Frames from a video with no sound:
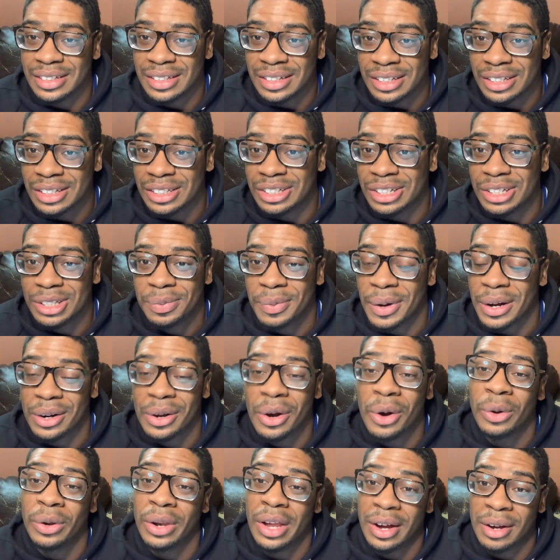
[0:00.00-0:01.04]
shit's about to
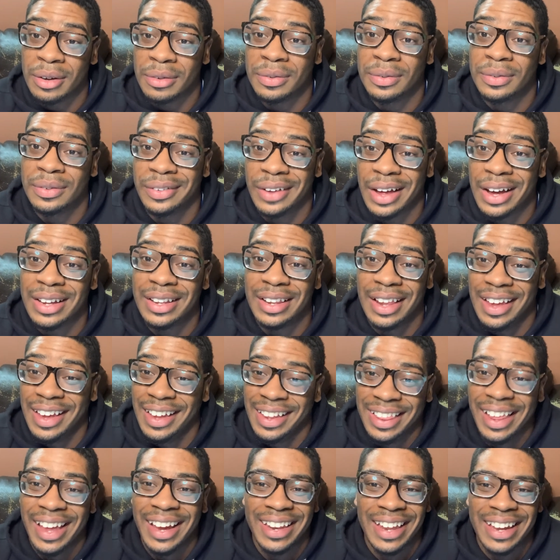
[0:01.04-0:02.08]
go left. Like like like,